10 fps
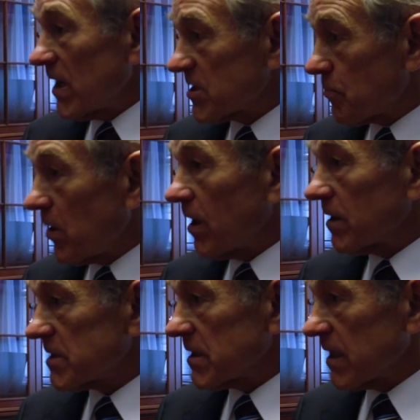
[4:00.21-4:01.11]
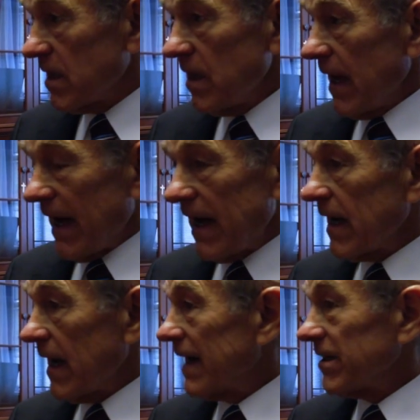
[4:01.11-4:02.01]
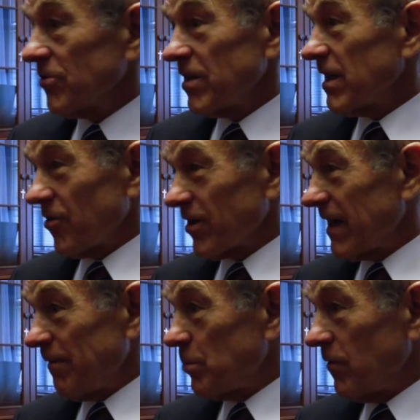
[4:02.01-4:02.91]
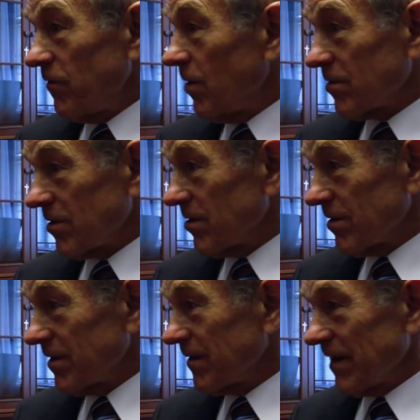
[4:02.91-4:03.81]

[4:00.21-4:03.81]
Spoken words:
That was policy. I don't think you're going to have Paul Volcker